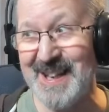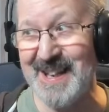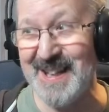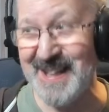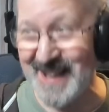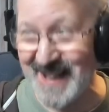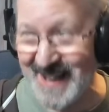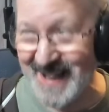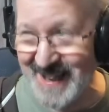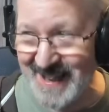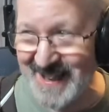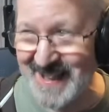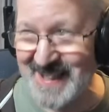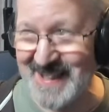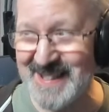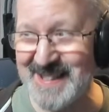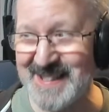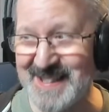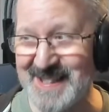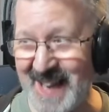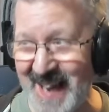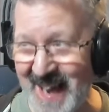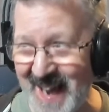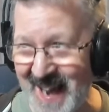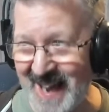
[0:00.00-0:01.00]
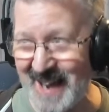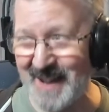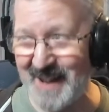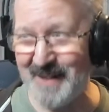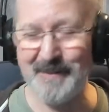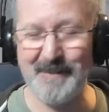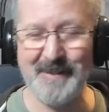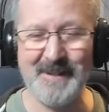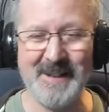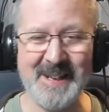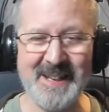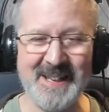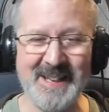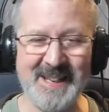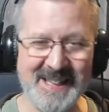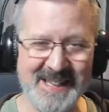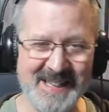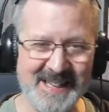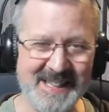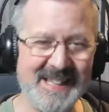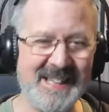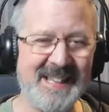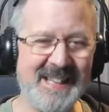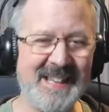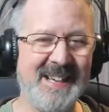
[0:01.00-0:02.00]
years after
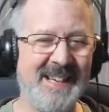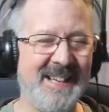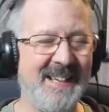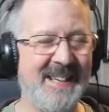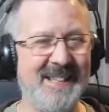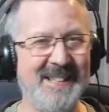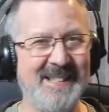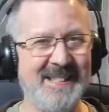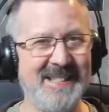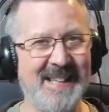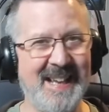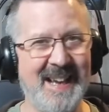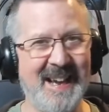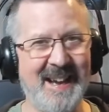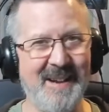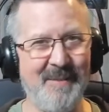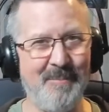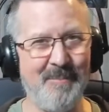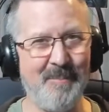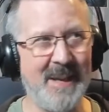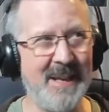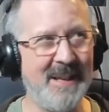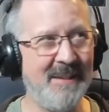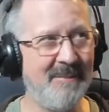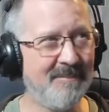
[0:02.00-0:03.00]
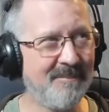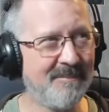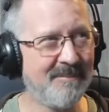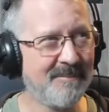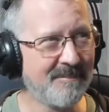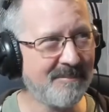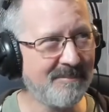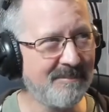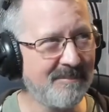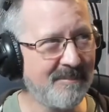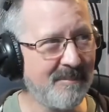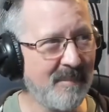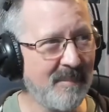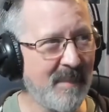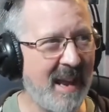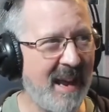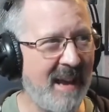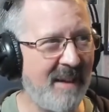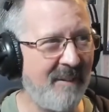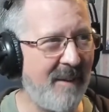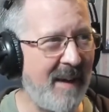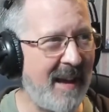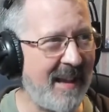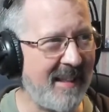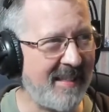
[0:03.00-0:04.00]
years. I've been,
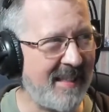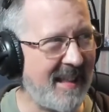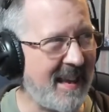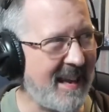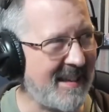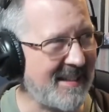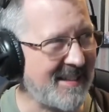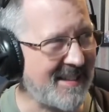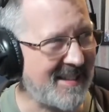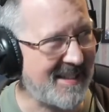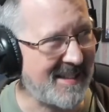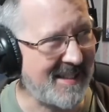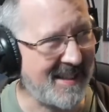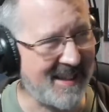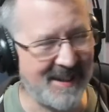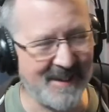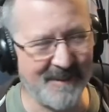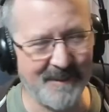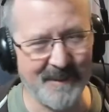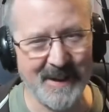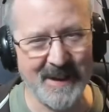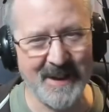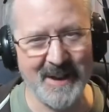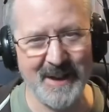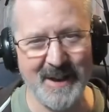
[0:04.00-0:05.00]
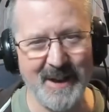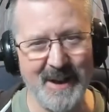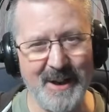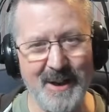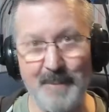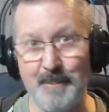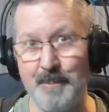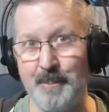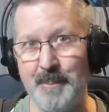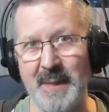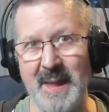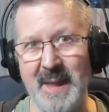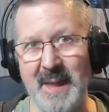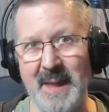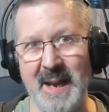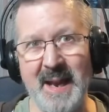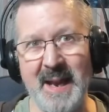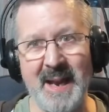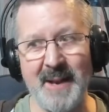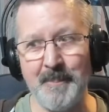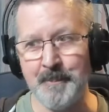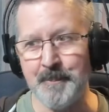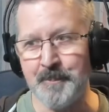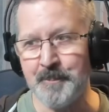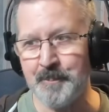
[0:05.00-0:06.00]
I've had that server up
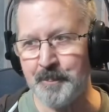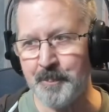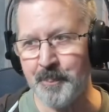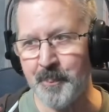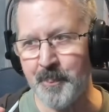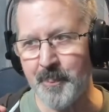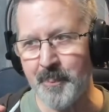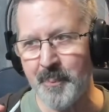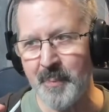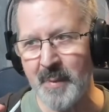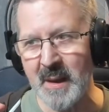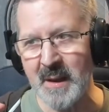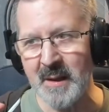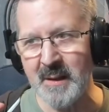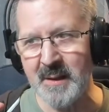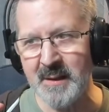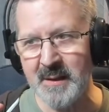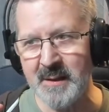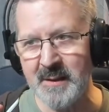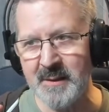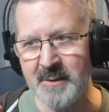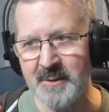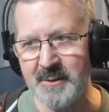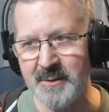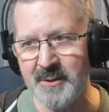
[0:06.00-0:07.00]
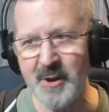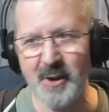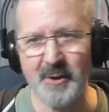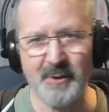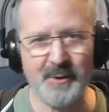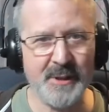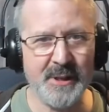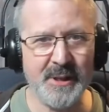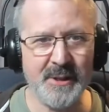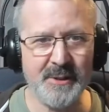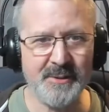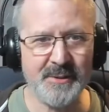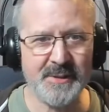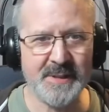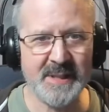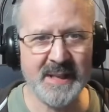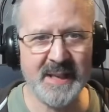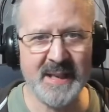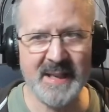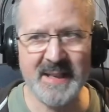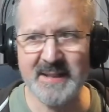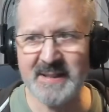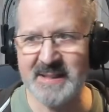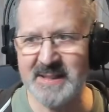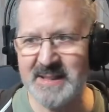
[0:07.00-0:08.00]
there, not
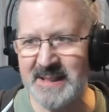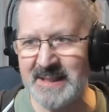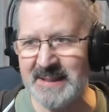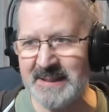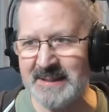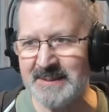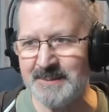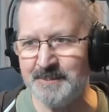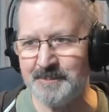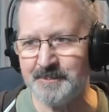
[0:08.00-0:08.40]
using it,